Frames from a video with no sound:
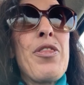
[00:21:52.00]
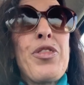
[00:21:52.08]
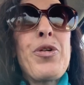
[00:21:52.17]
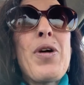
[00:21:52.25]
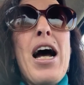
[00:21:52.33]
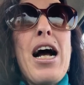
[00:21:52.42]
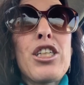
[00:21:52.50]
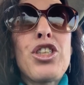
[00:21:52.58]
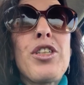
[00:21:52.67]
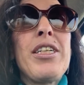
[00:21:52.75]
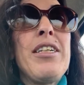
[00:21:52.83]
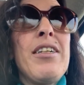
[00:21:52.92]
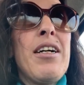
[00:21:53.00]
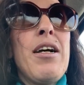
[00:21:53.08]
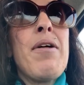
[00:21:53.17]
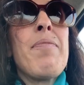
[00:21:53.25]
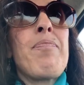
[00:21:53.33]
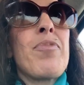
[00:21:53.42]
They're actually,
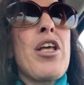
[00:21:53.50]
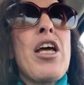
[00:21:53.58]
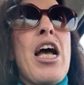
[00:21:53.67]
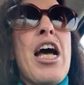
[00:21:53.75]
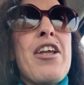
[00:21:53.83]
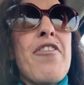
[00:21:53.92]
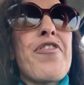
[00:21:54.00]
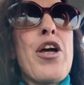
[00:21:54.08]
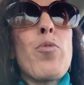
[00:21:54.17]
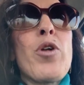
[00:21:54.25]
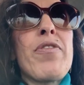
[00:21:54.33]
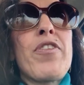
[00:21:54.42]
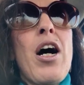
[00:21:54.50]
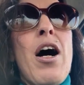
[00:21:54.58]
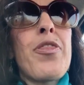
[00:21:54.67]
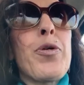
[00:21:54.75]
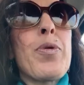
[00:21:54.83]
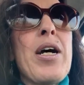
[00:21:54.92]
and if they would have got
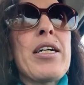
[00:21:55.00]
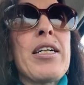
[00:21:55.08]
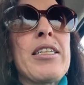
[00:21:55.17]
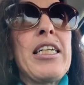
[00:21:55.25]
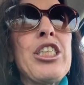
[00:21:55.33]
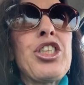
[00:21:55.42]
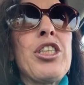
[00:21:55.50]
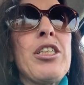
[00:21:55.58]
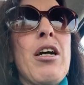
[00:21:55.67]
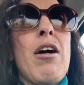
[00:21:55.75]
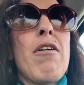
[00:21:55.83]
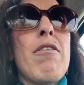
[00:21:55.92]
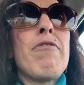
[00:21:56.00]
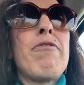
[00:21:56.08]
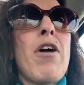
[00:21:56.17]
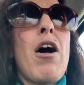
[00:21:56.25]
the recognition of